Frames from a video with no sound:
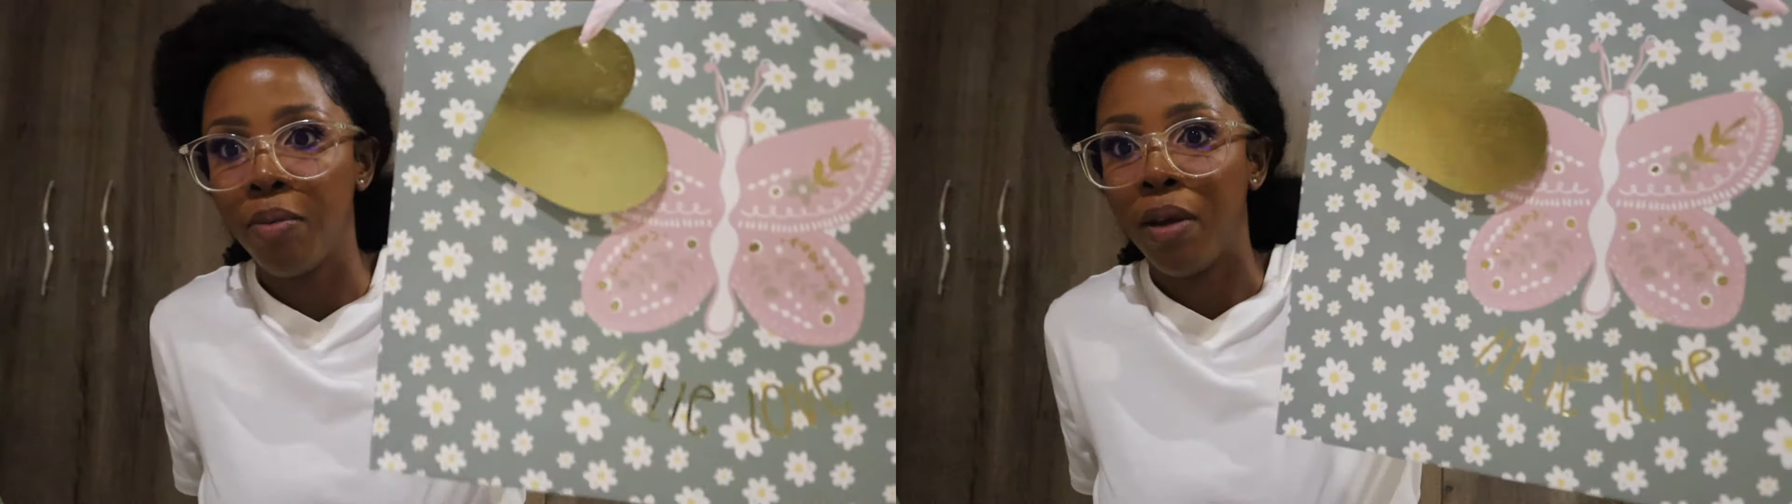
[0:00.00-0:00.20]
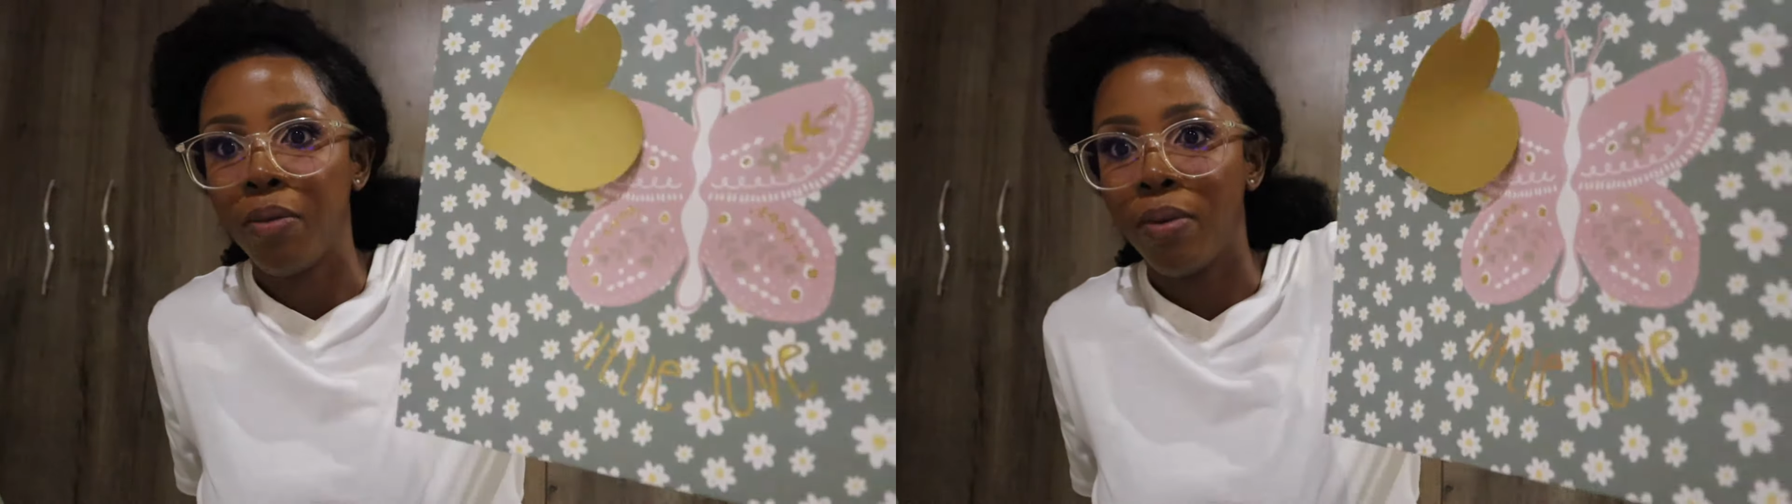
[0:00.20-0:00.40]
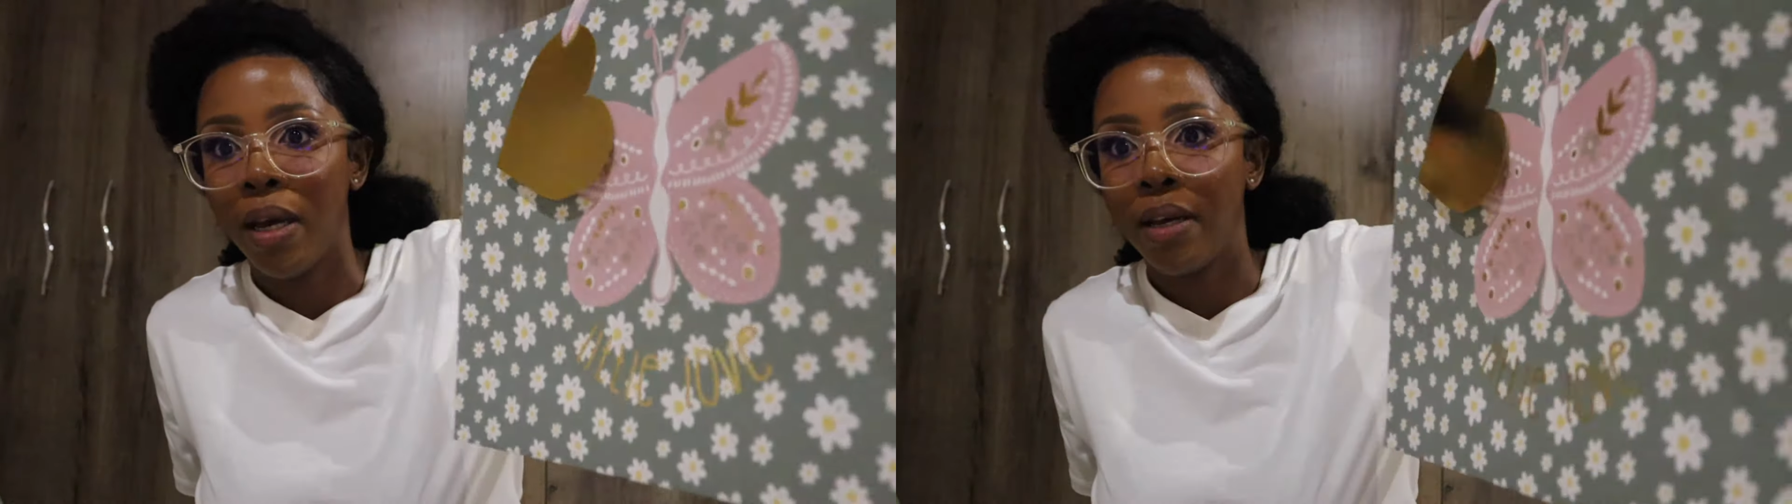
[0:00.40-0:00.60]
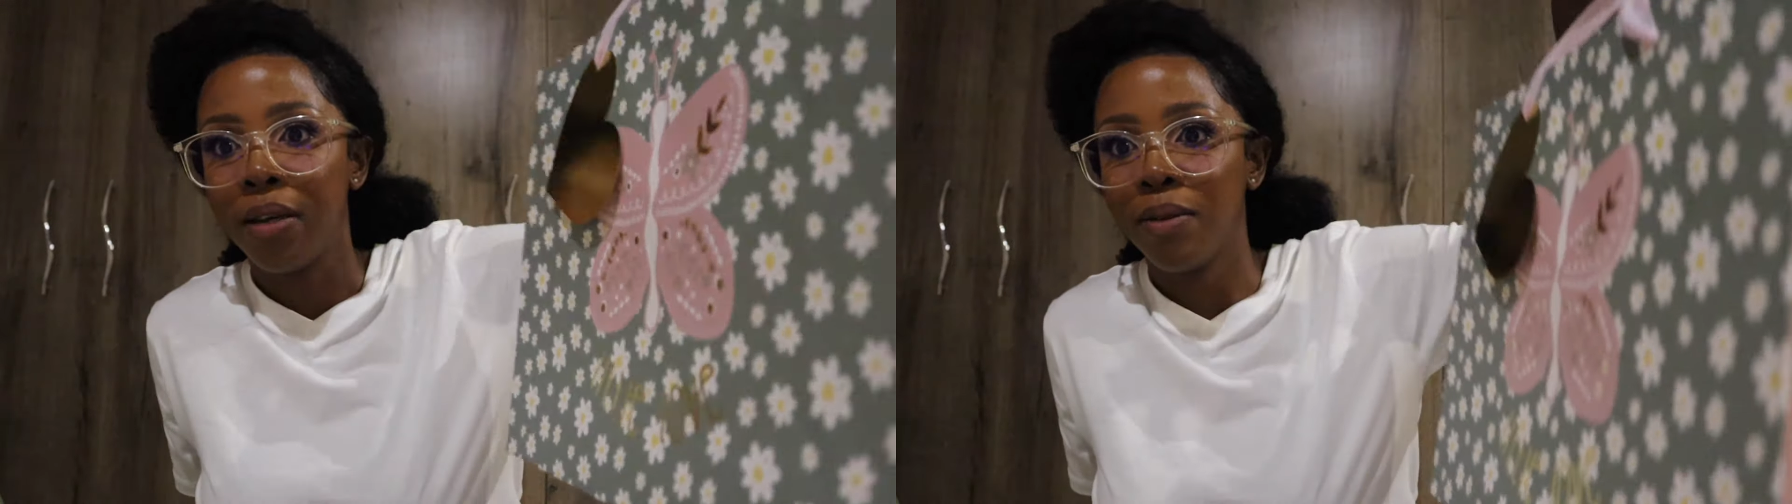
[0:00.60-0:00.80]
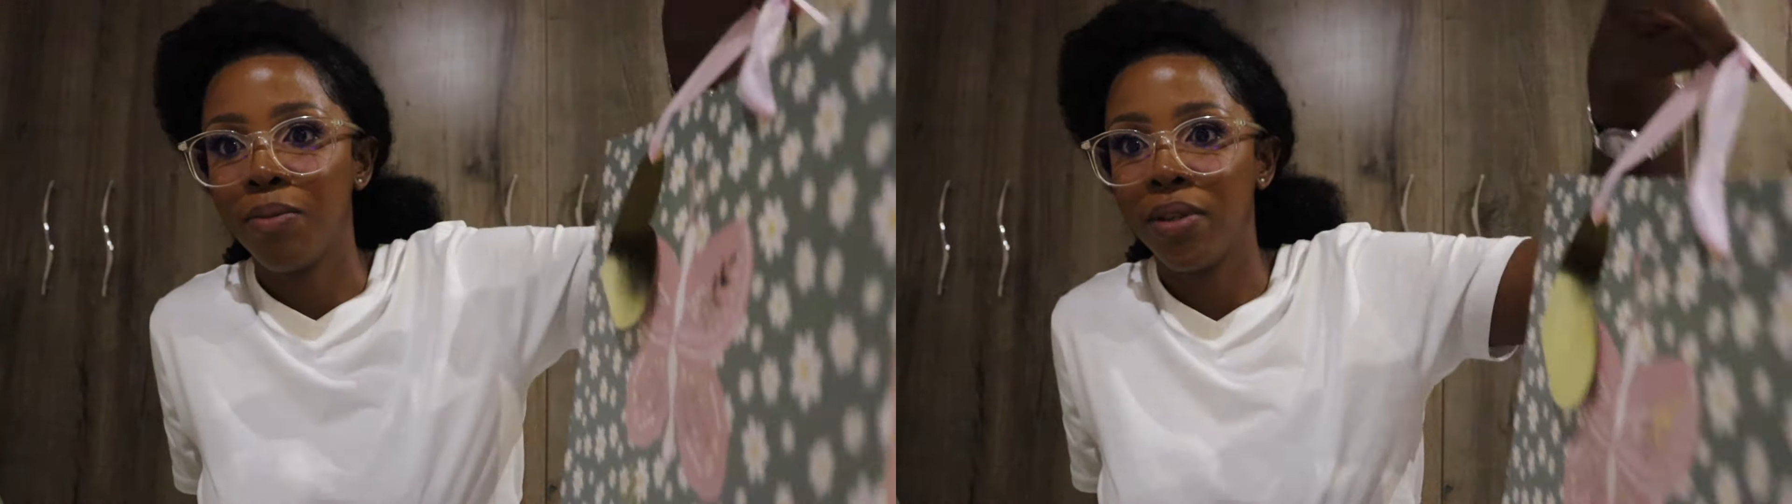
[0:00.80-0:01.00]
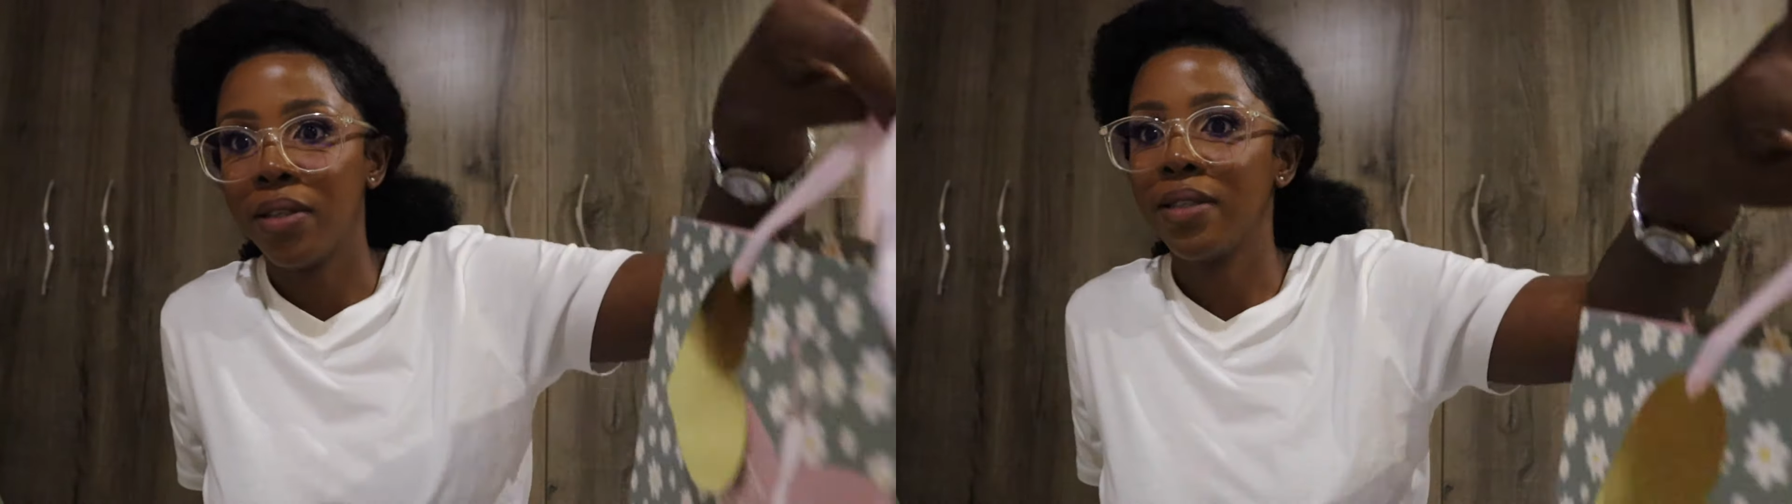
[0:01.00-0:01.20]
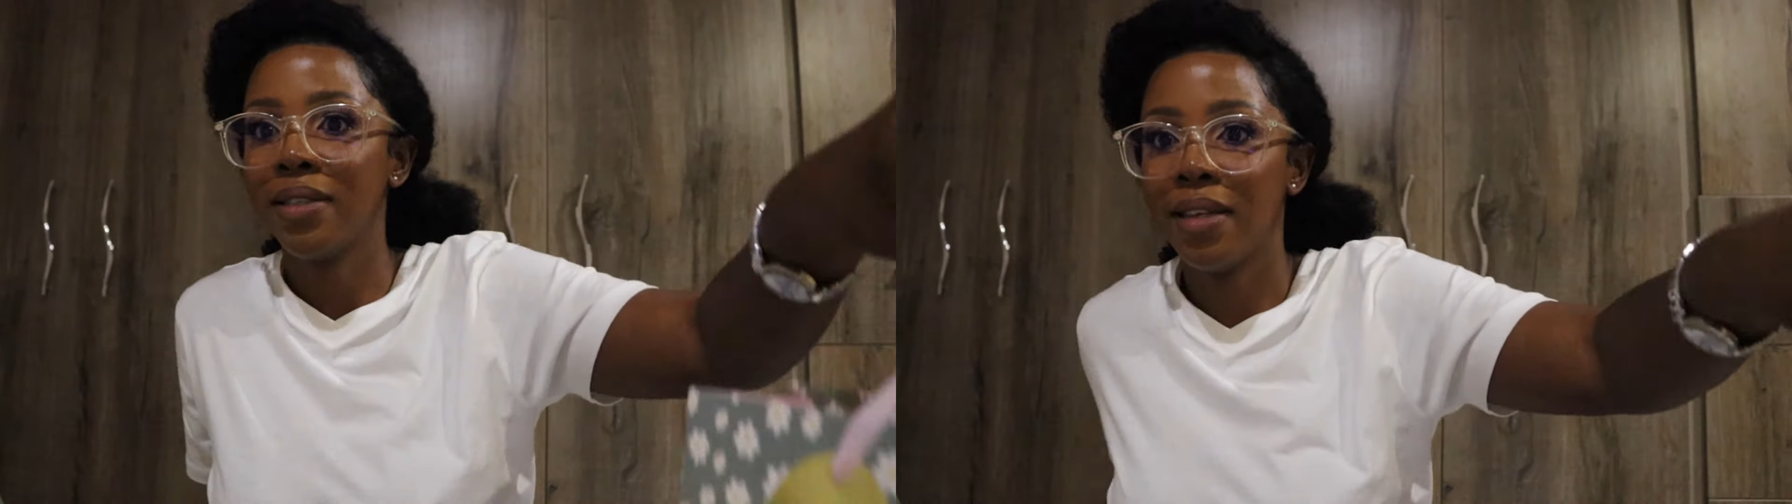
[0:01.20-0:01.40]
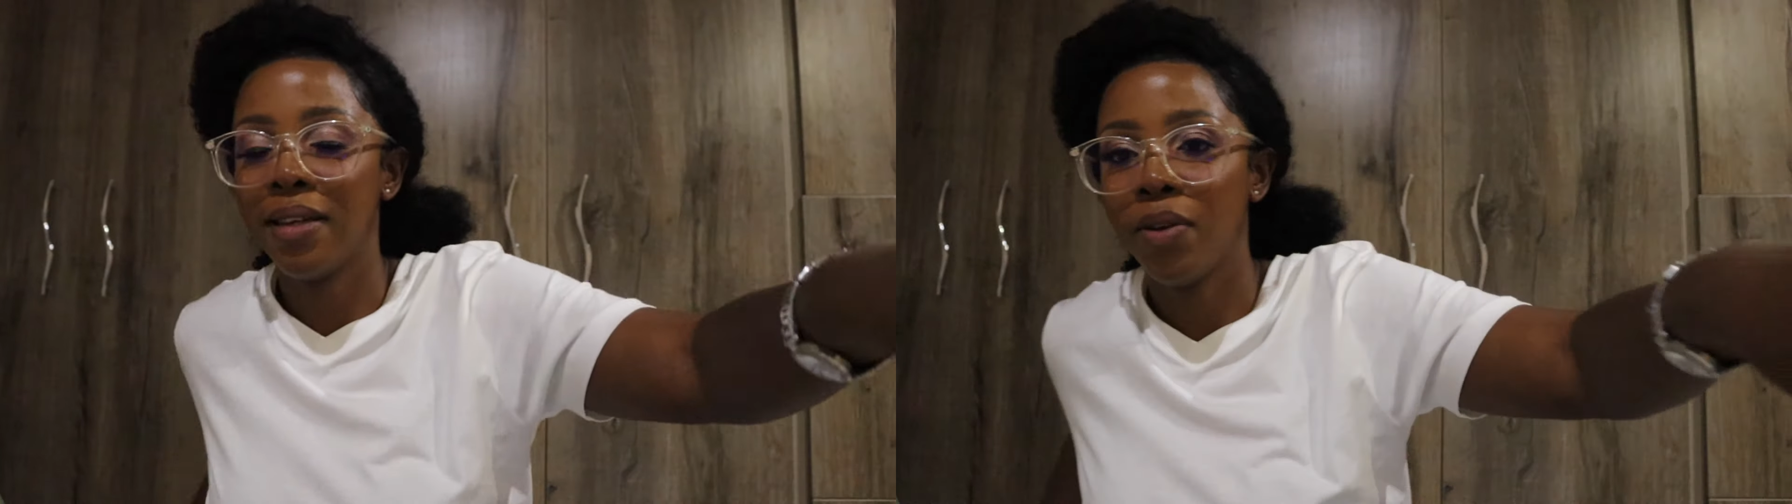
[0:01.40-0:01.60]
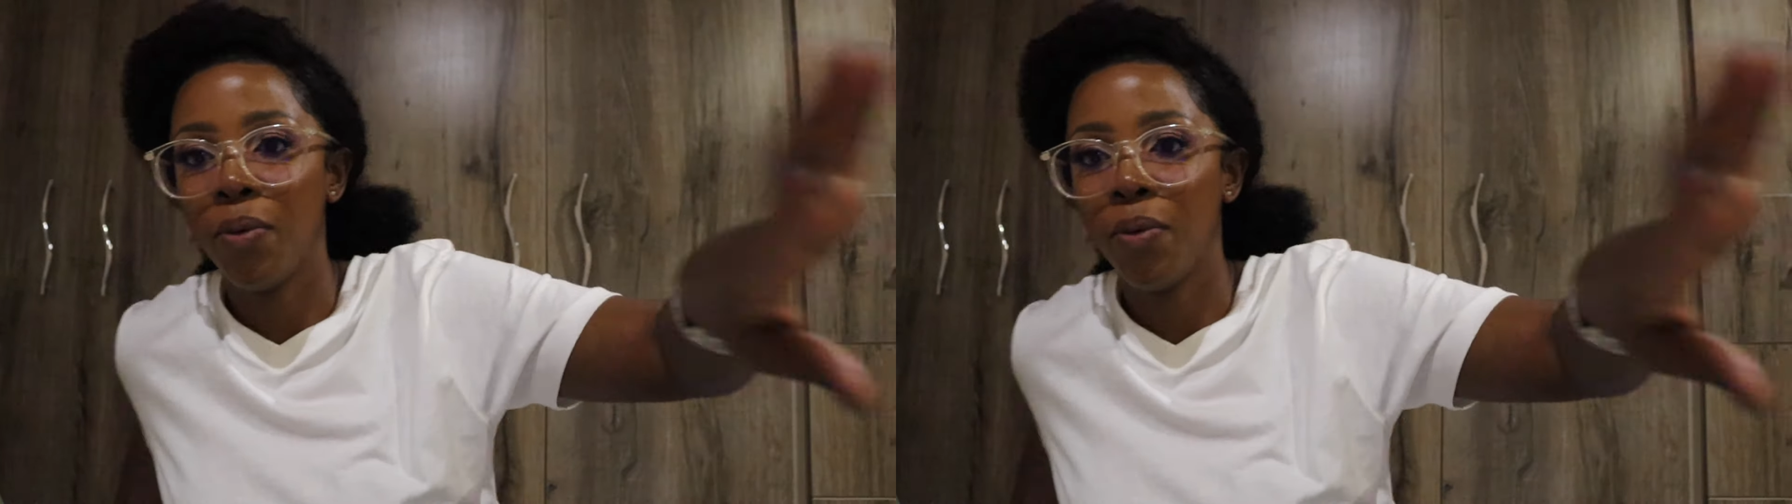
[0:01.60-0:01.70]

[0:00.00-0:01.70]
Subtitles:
paper bag, but it